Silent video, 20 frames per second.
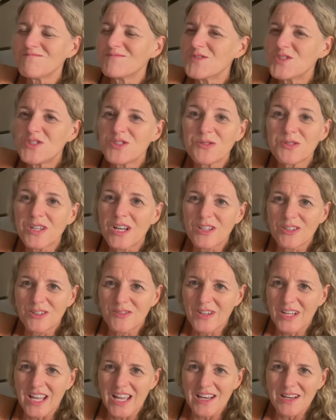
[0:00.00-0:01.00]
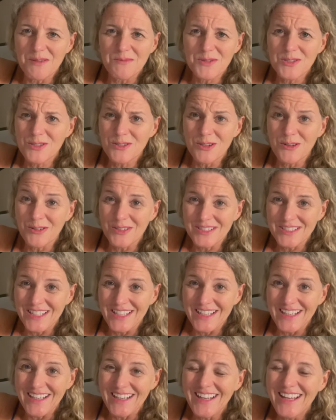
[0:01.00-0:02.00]
do it all over again. I'm so
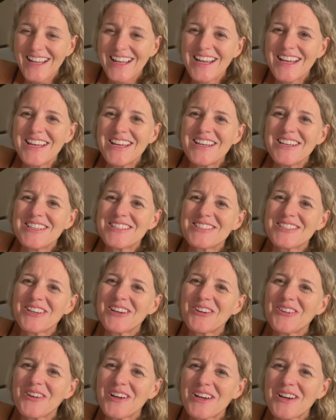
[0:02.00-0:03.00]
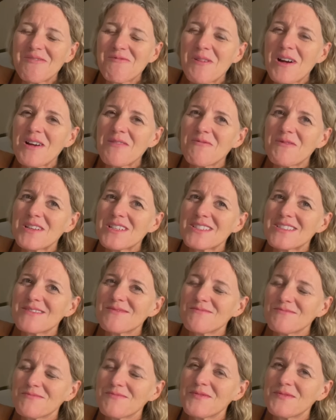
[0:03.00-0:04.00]
excited. So what was
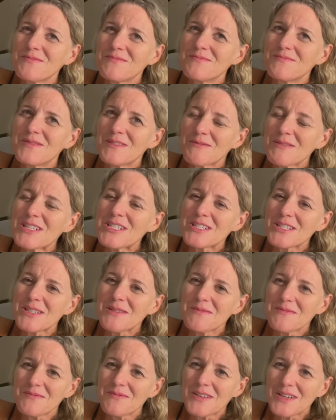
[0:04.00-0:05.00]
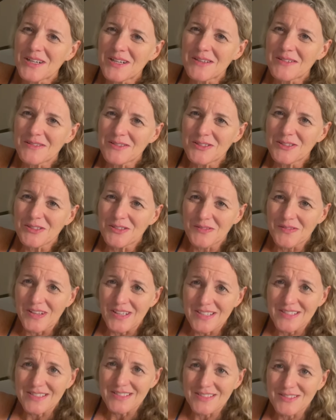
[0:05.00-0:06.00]
originally very
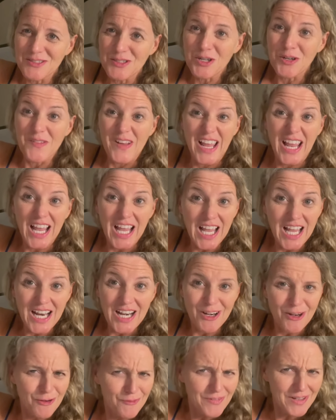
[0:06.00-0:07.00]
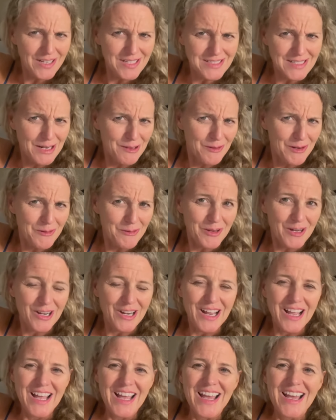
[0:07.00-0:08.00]
nerving, is that a right word?
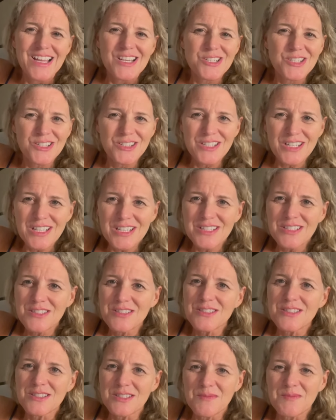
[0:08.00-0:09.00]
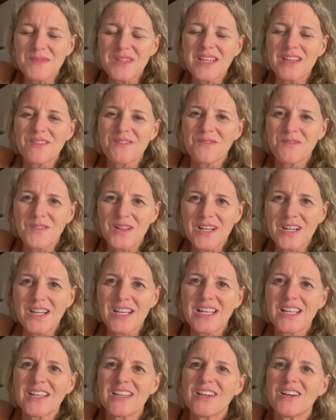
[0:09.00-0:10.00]
Turned into something
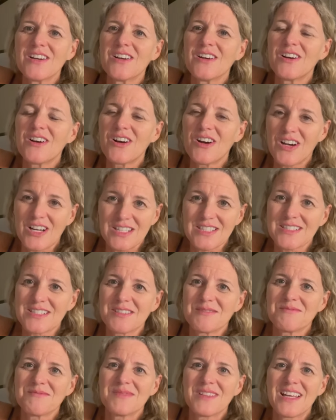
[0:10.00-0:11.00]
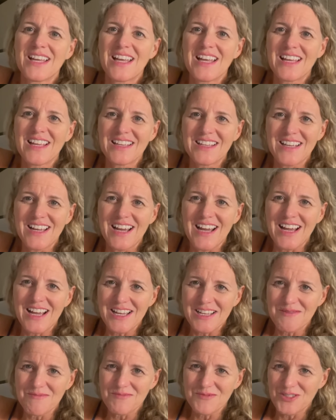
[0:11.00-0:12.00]
very awesome, and
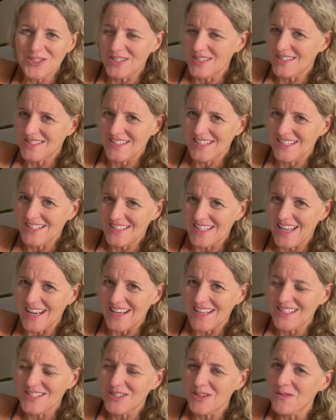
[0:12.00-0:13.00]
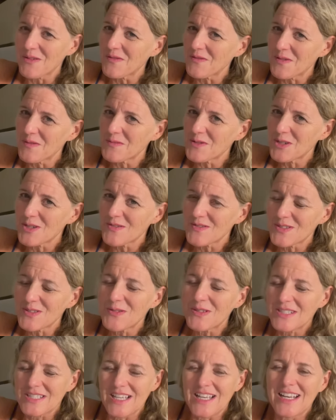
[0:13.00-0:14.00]
I'm just excited. So it went from nerves to
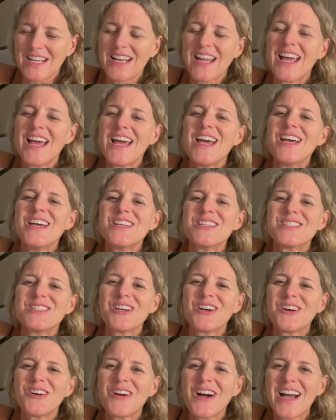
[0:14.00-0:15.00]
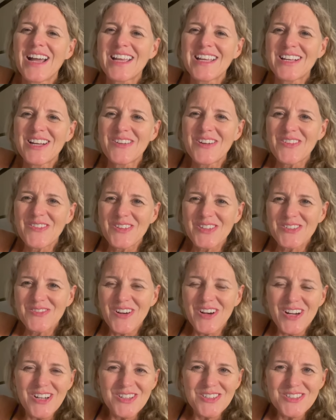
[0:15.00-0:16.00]
excited. So I cannot wait for
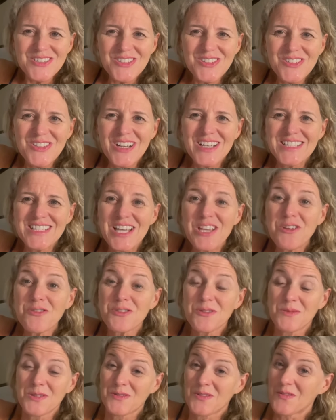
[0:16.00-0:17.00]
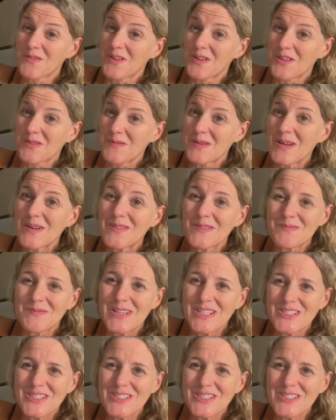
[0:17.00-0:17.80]
tomorrow. So you guys, thank you so much for following me on my